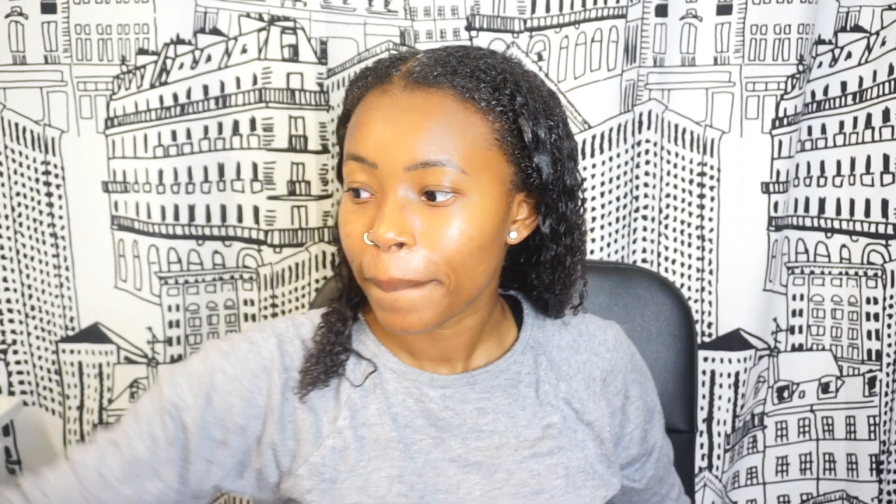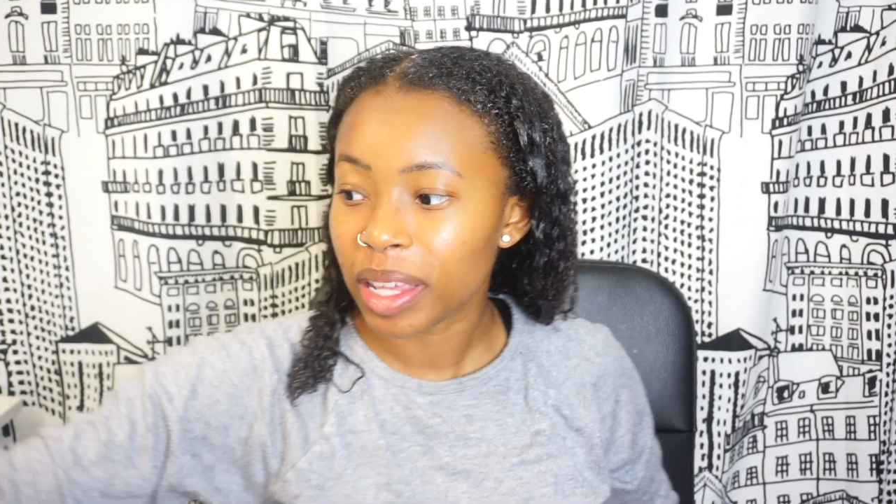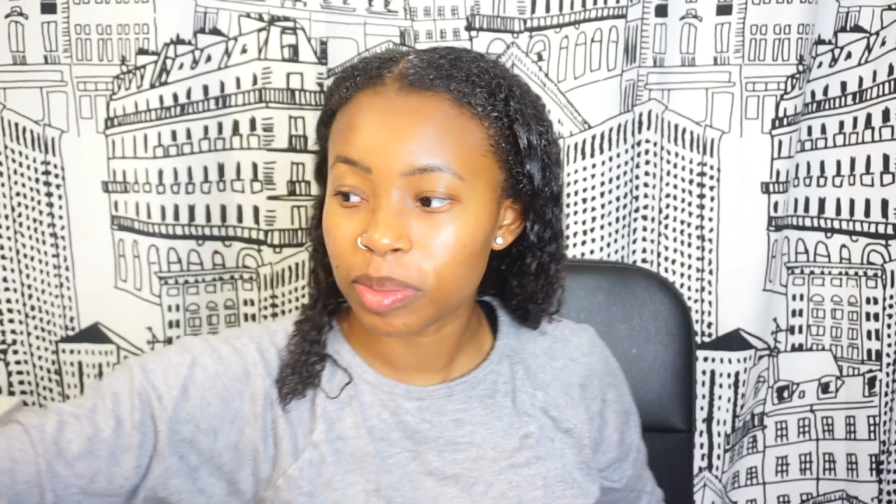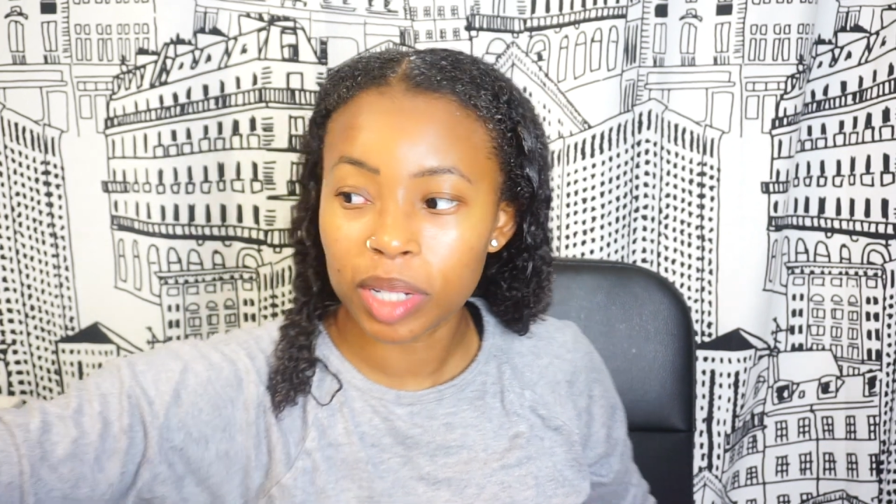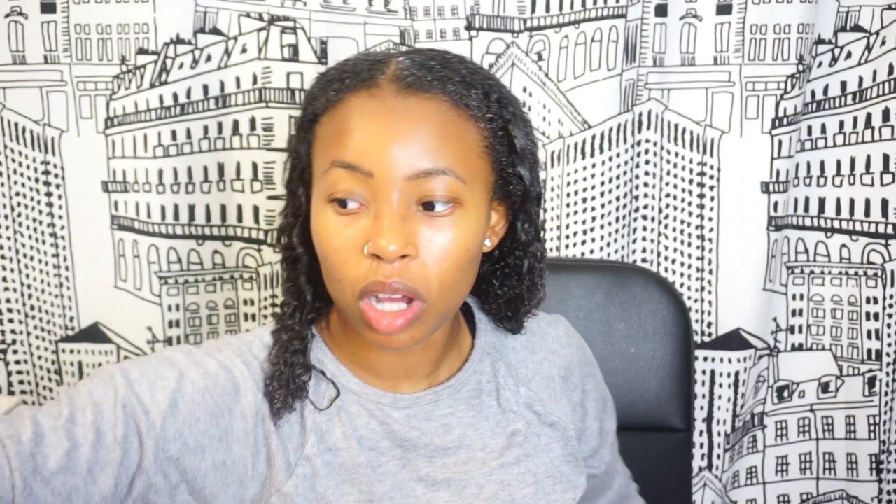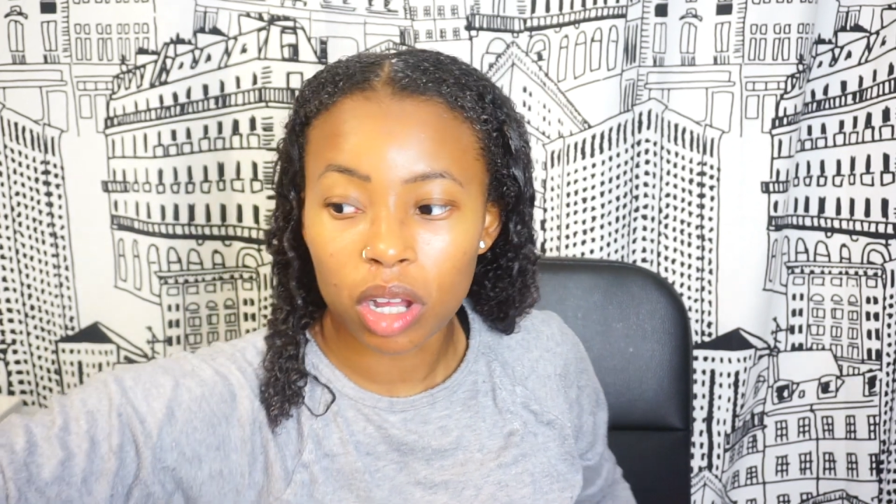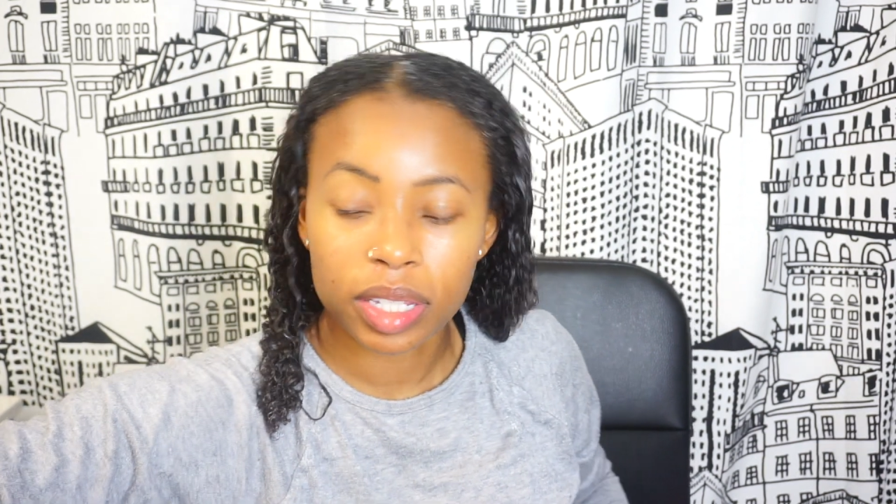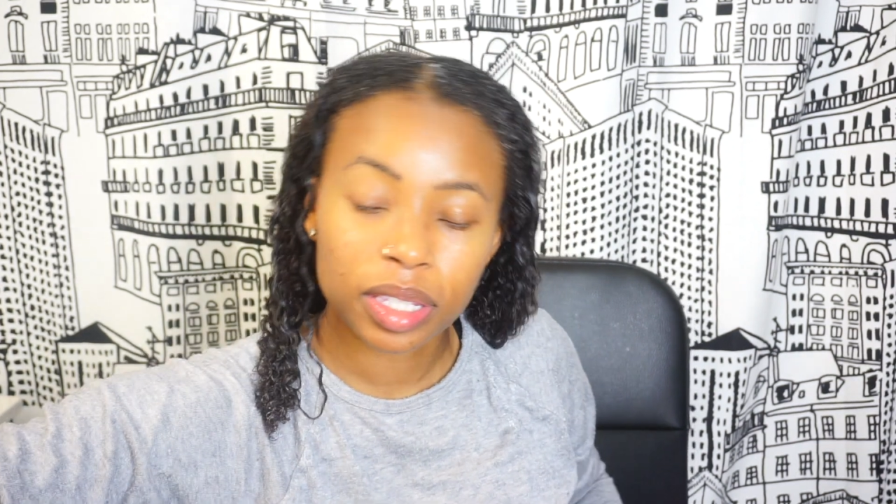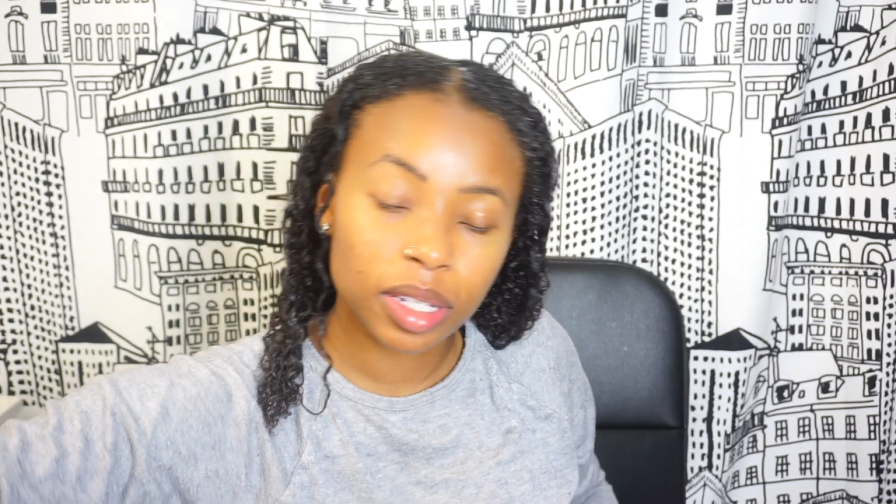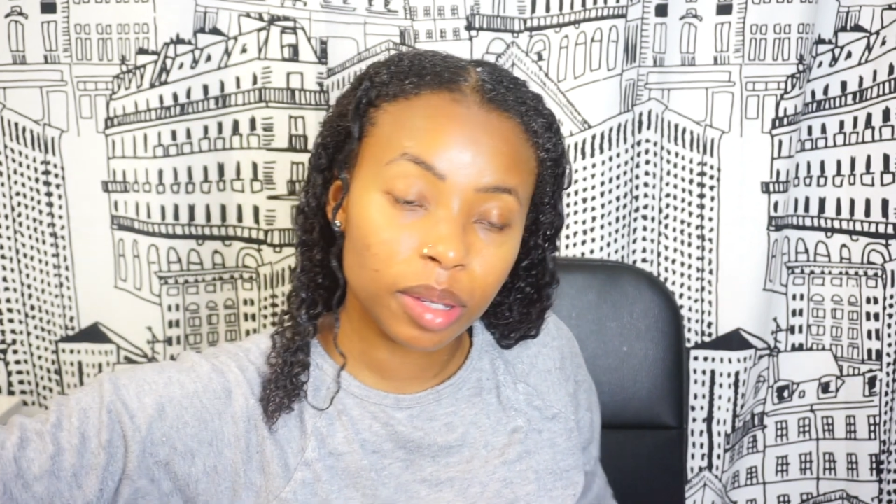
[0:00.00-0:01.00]
it's been
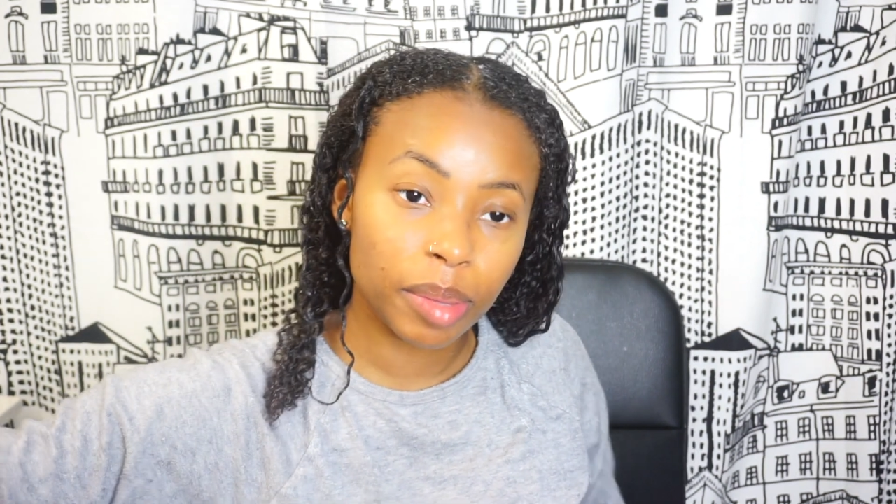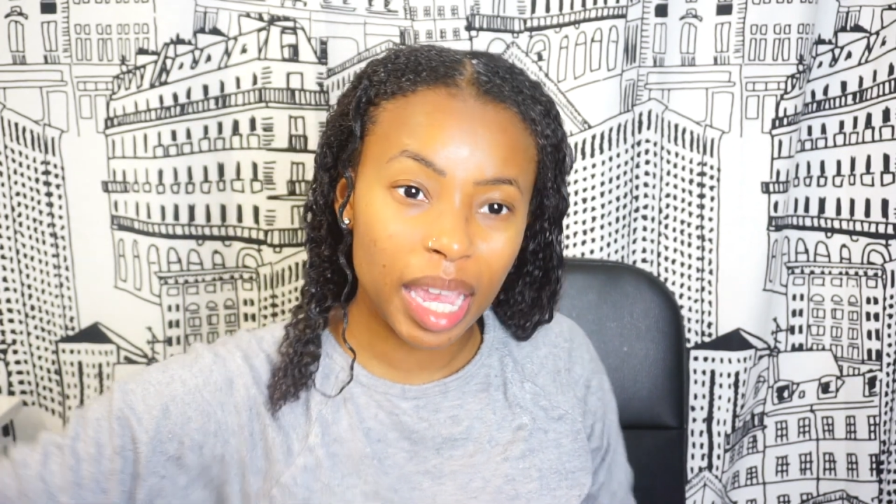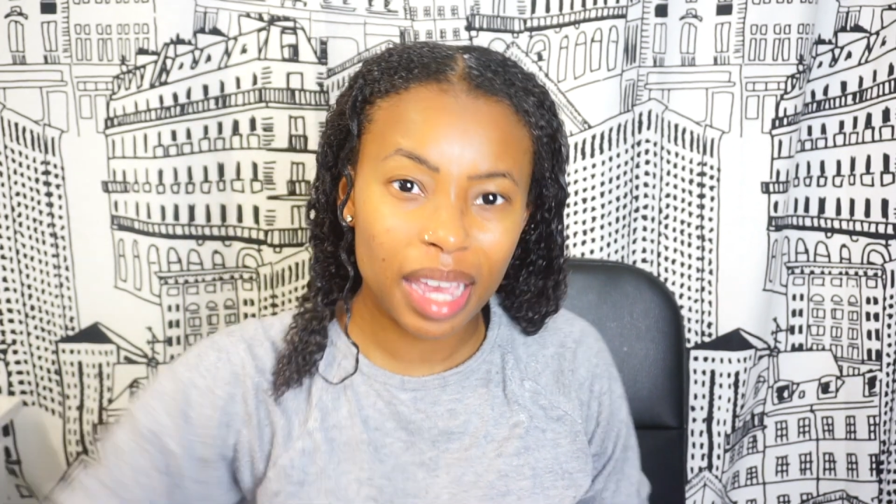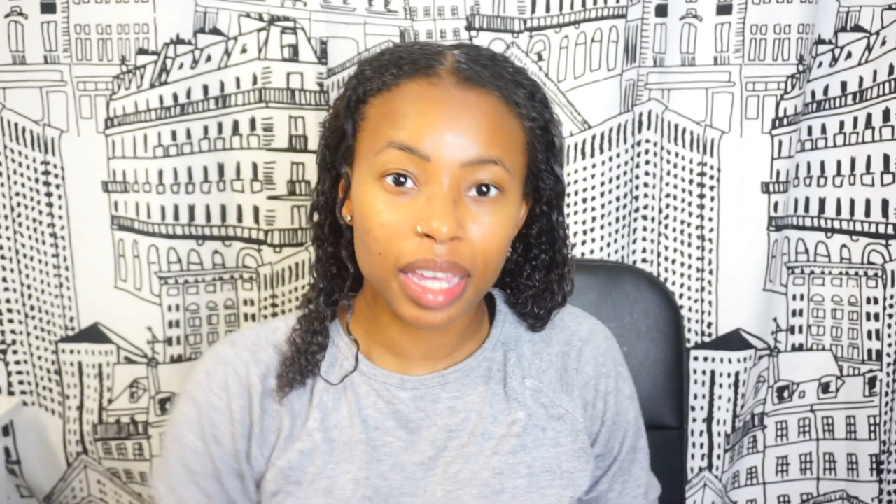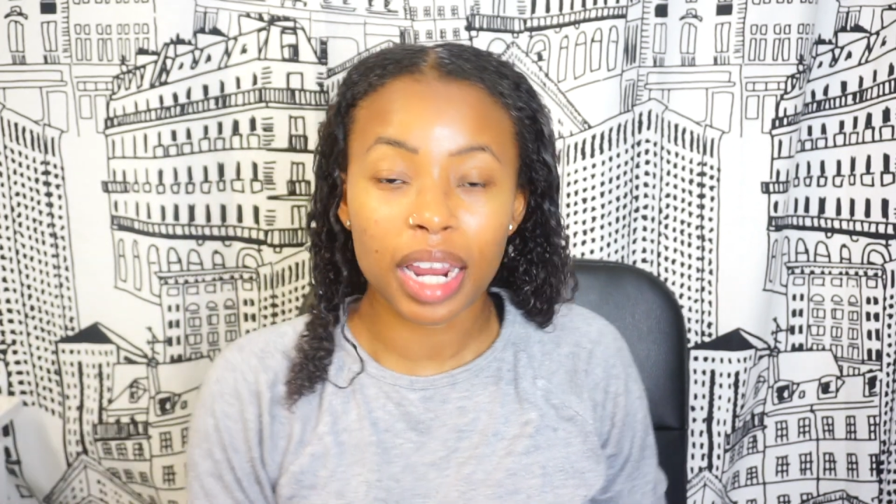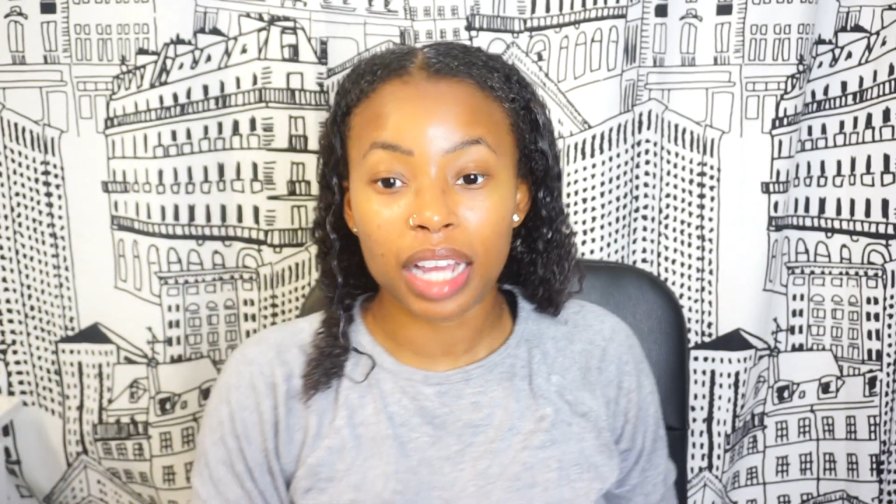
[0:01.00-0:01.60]
awesome, and